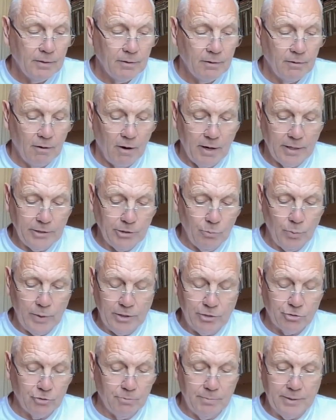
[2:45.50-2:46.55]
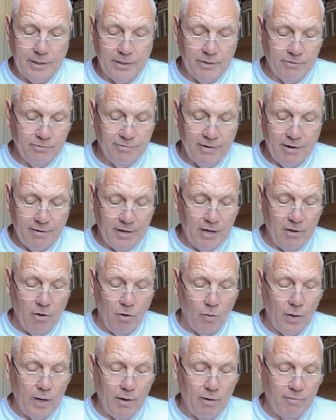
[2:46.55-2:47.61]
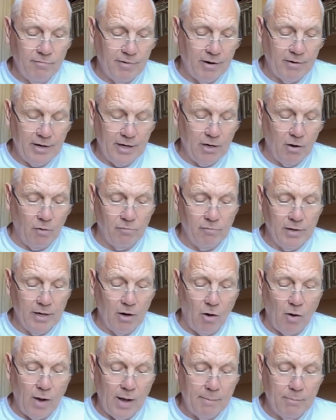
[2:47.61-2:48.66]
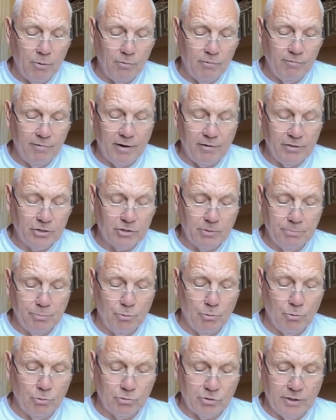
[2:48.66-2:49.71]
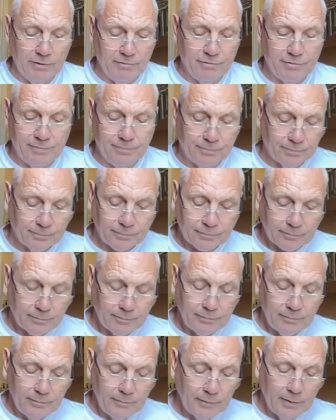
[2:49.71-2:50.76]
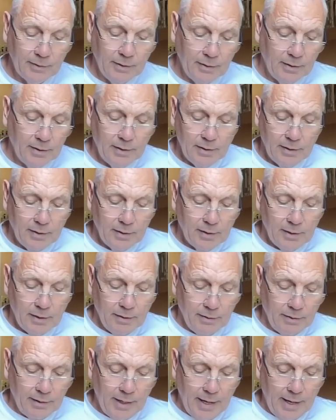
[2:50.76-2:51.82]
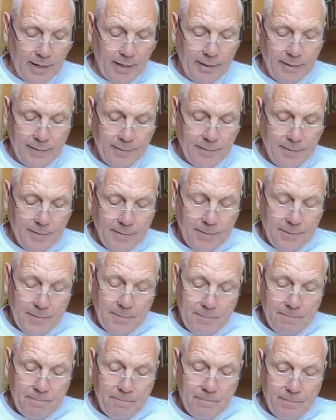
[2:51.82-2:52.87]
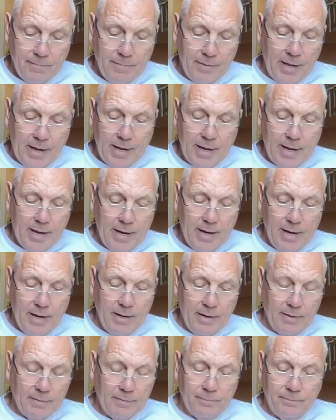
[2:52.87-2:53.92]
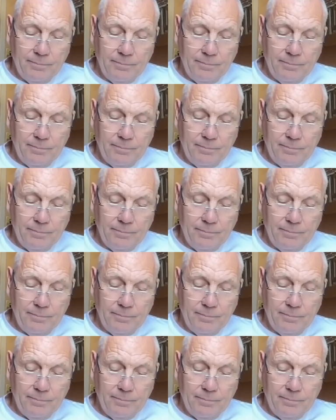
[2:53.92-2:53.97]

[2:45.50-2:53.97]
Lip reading: All right, you're with somebody that's very loyal, very reliable, very supportive. Okay, they